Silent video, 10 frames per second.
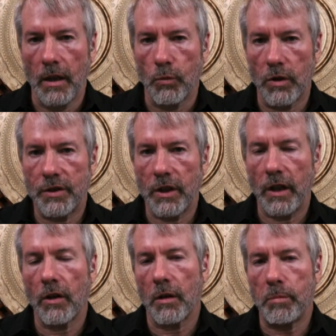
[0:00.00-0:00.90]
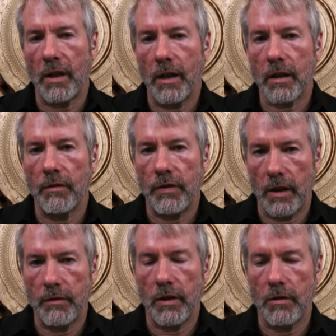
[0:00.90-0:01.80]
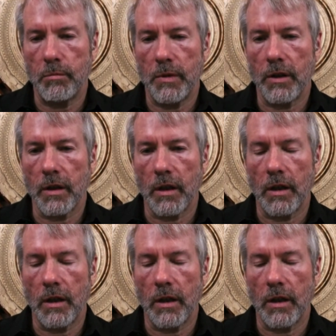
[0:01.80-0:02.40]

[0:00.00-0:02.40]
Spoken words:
We're sitting on a block of $500 million,